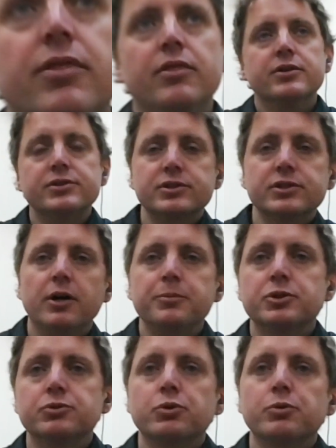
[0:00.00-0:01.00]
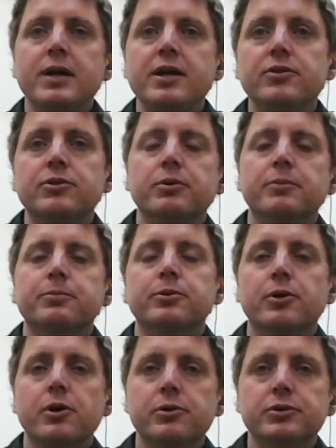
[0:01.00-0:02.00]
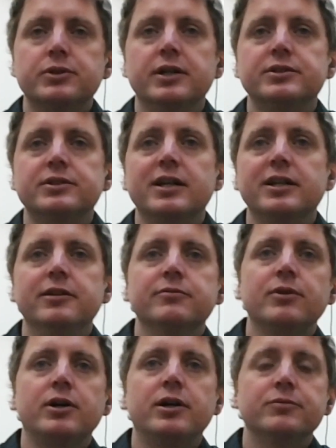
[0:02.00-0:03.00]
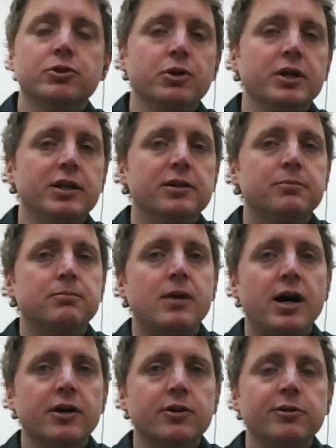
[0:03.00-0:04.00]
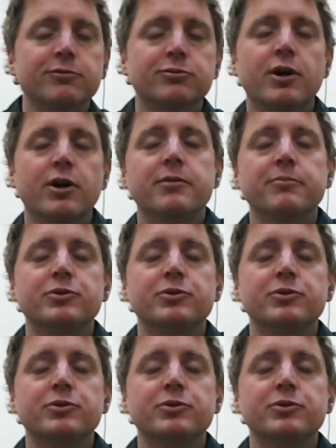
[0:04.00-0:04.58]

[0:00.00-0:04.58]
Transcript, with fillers: The sculptures were made through a process that involved creating a model from